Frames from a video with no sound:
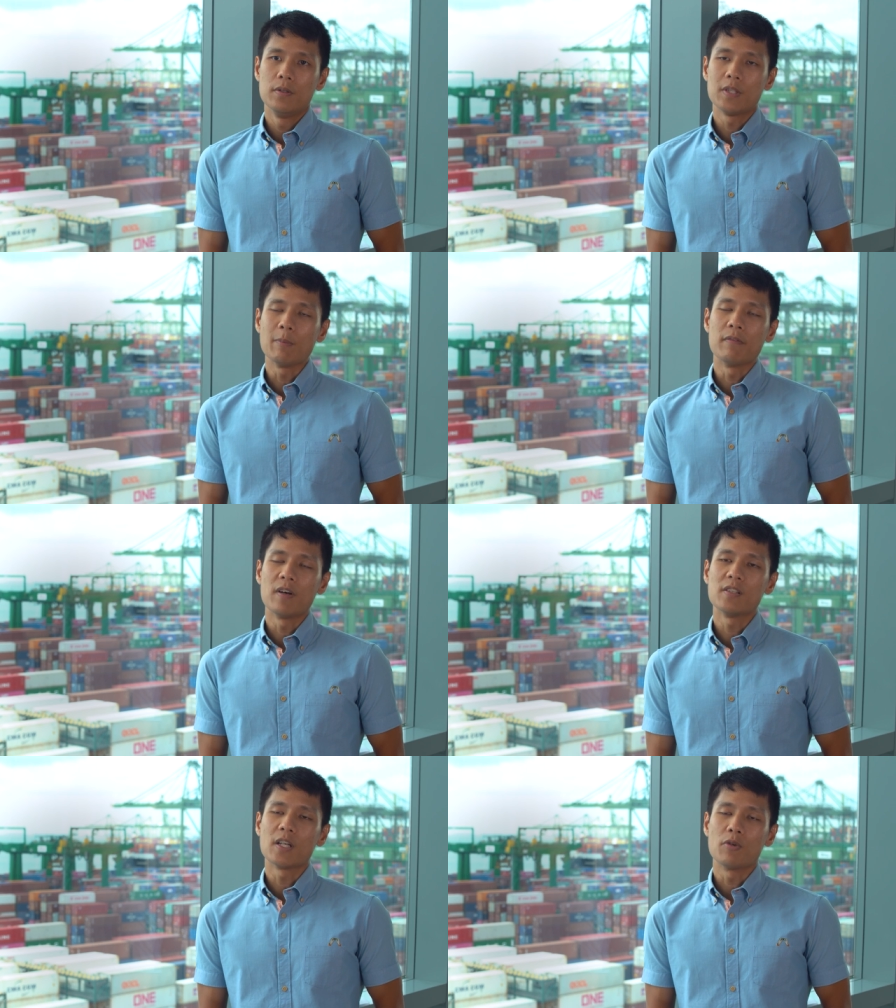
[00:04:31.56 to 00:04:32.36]
Some
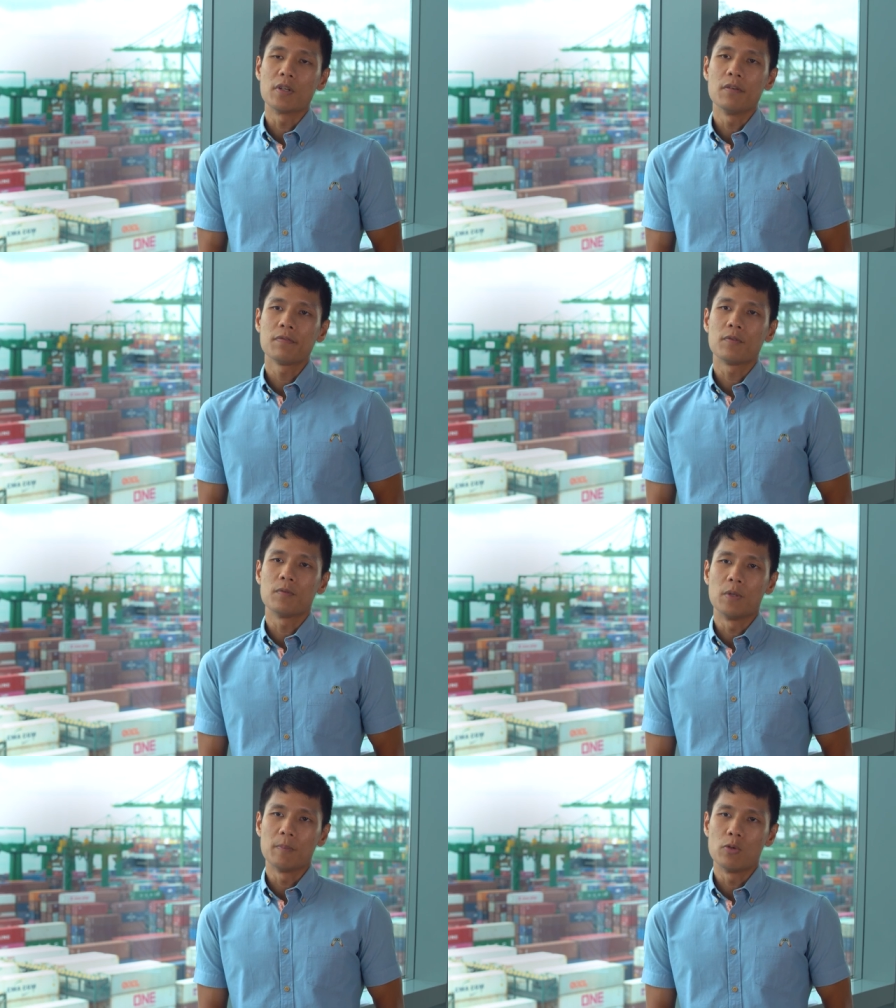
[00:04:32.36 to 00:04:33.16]
advice that I would give
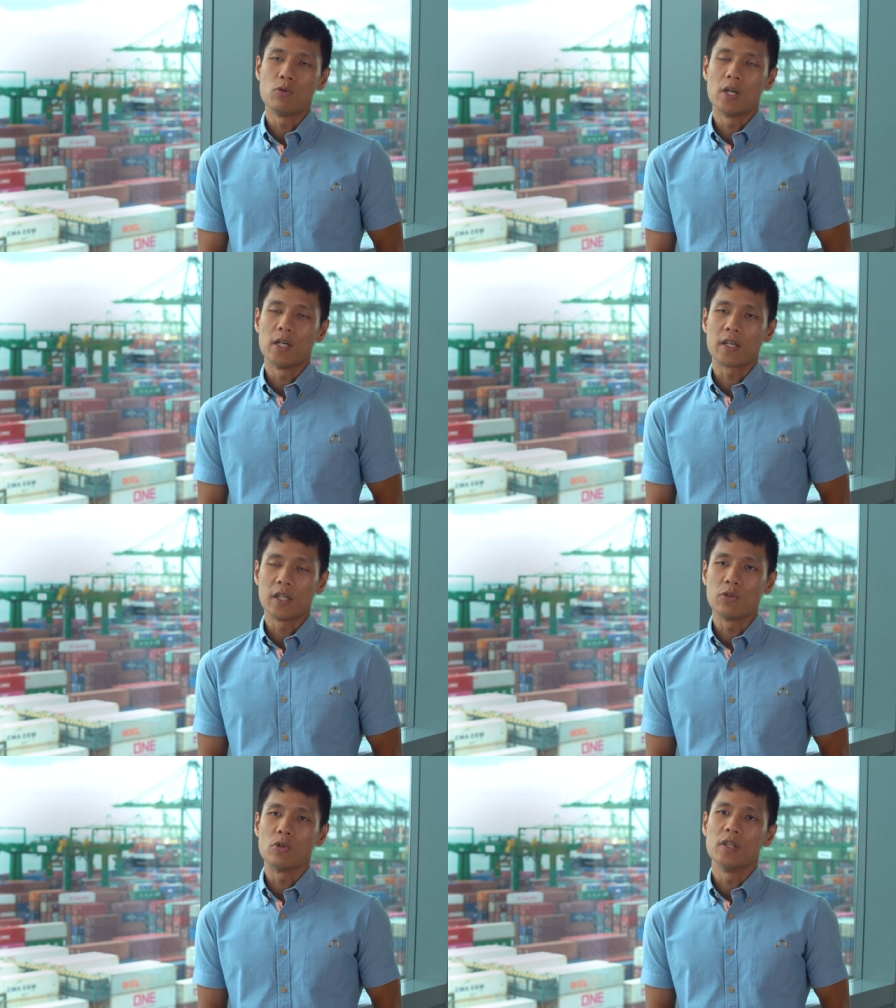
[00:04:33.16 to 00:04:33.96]
people who are
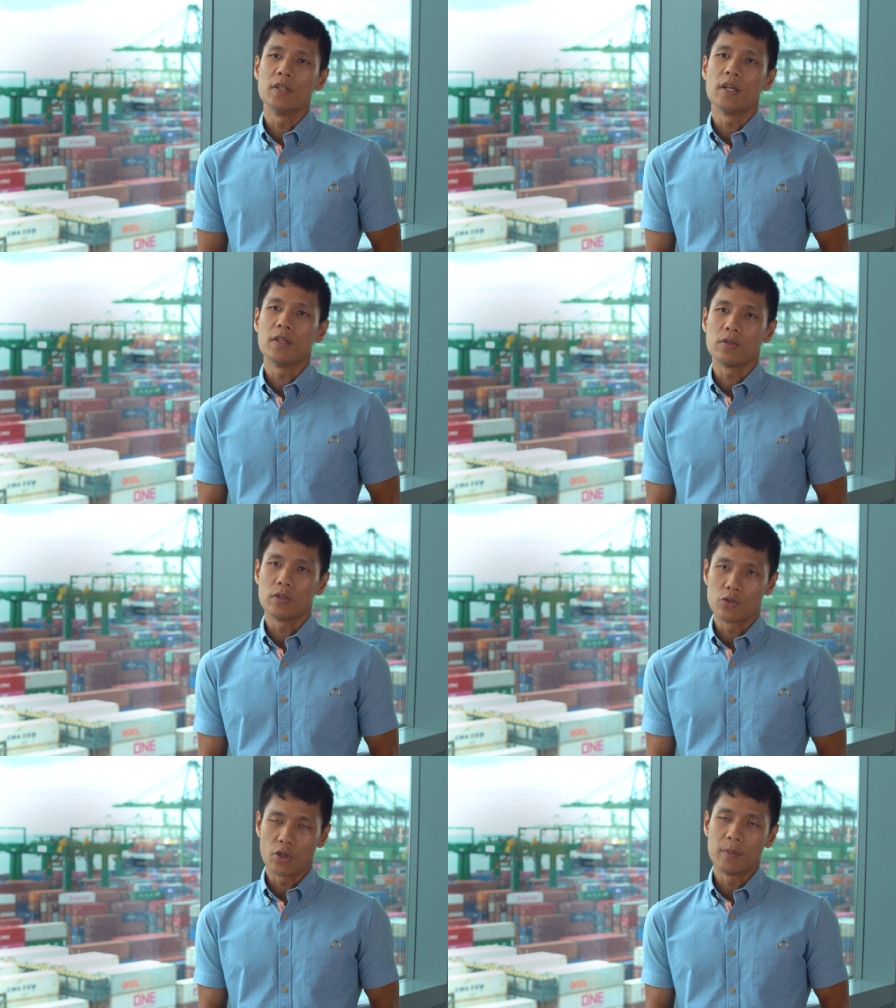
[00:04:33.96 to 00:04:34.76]
keen to learn and
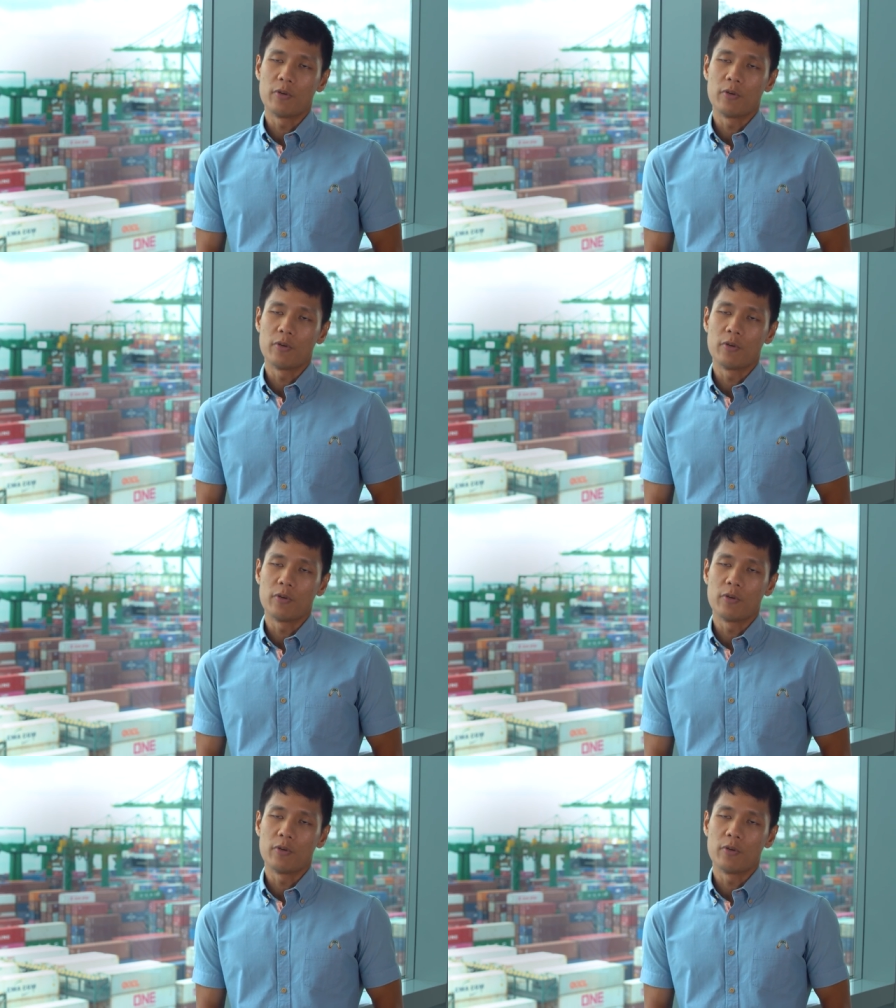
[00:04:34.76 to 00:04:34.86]
join the